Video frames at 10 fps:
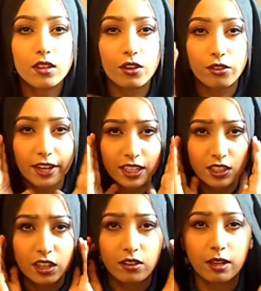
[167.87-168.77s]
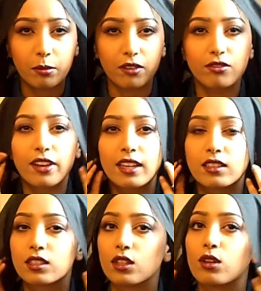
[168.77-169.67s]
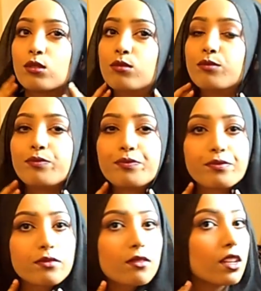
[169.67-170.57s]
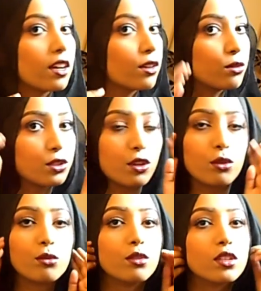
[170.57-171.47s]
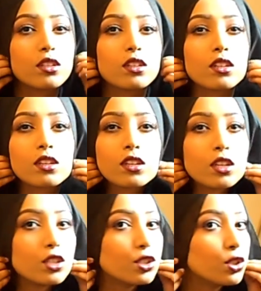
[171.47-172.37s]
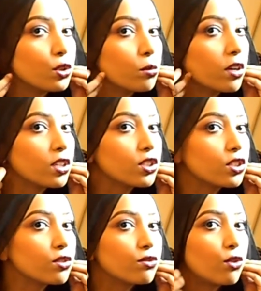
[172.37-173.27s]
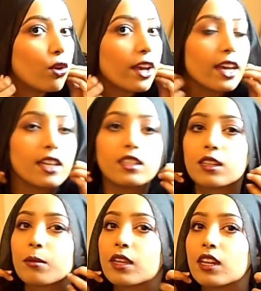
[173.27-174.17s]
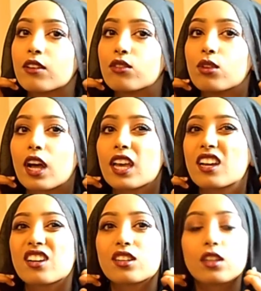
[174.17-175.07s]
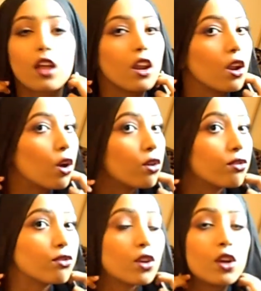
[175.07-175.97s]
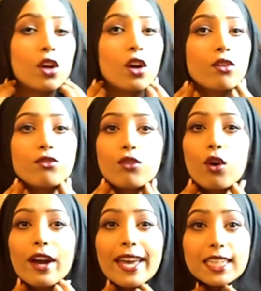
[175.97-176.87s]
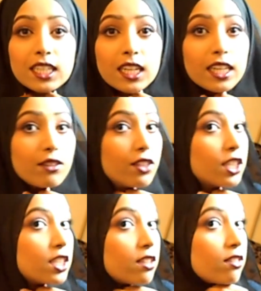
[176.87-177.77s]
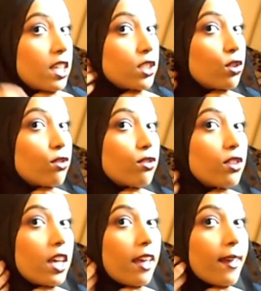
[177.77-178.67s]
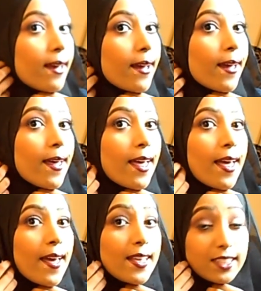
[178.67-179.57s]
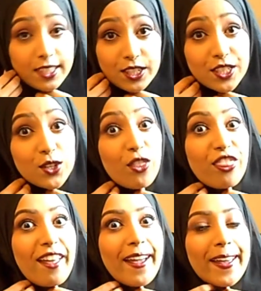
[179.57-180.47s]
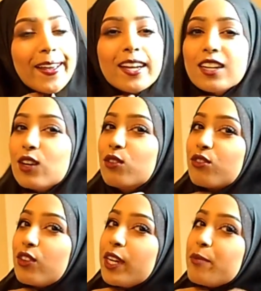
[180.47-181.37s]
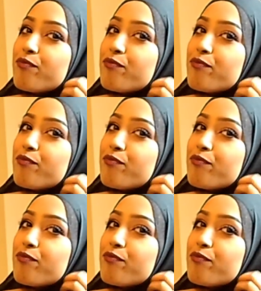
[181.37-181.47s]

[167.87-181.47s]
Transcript: arrange it around my face so I don't show too much forehead. I mean, if you like a lot of forehead cleavage and if that's your thing, it's just your thing, go for it.